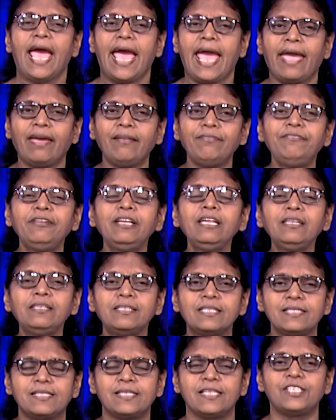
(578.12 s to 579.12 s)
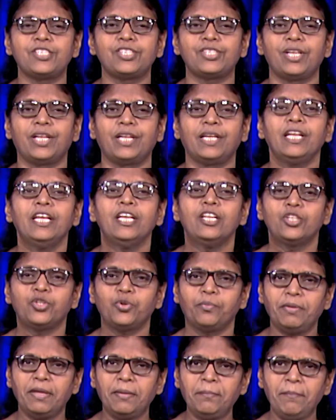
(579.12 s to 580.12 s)
every decision
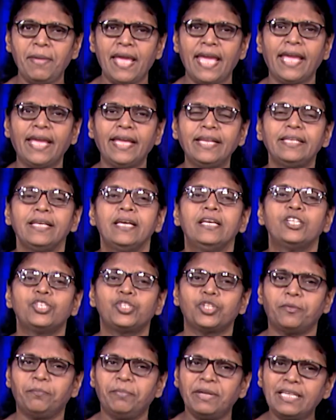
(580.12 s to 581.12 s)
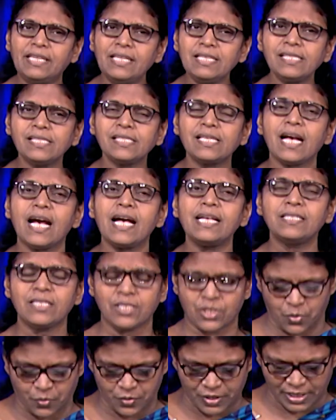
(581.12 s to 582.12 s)
to be made should be
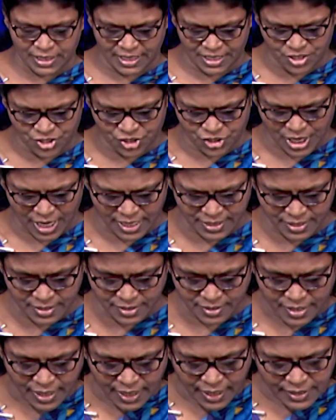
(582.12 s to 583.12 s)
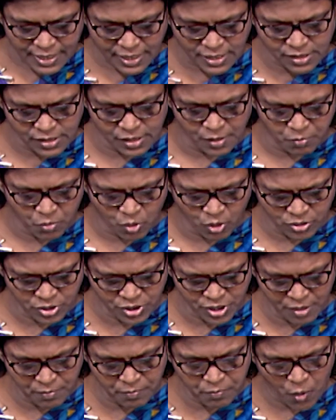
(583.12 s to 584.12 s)
discussed with each other. That's the
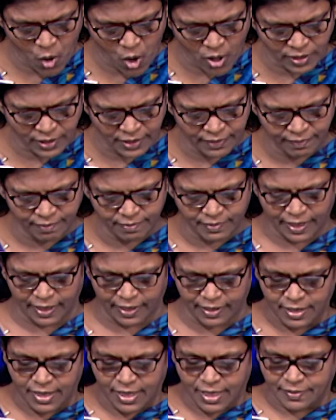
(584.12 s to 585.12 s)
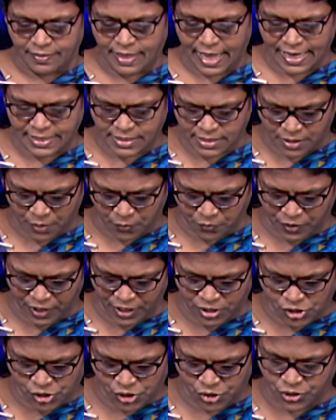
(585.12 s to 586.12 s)
most important thing that
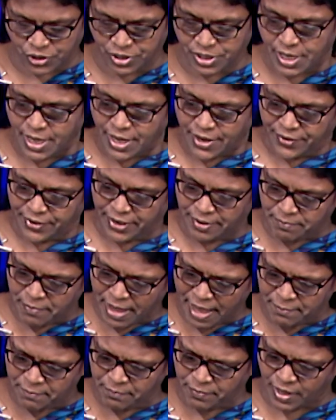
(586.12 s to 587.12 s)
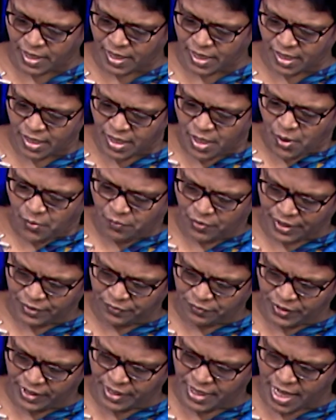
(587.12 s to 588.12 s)
we should remember
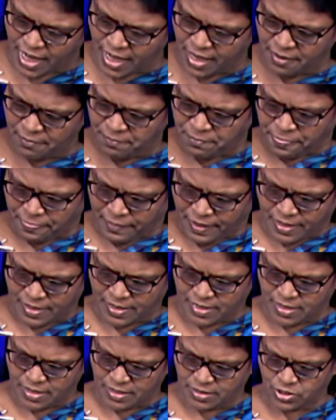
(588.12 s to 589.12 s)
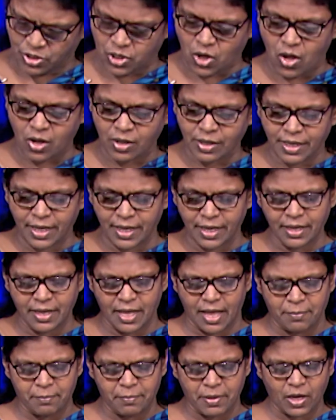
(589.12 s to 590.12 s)
when we are uh, talking
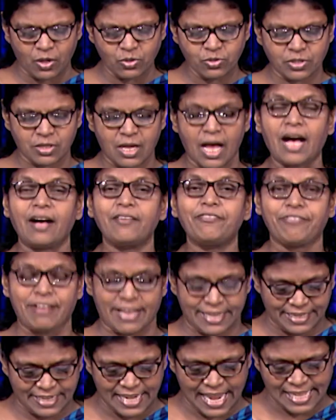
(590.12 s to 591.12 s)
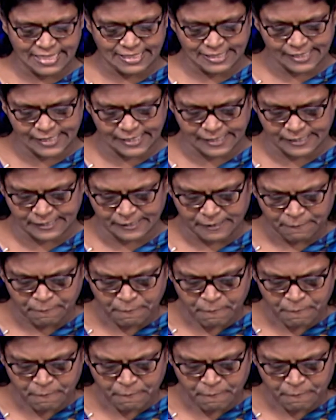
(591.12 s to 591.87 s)
about our finances.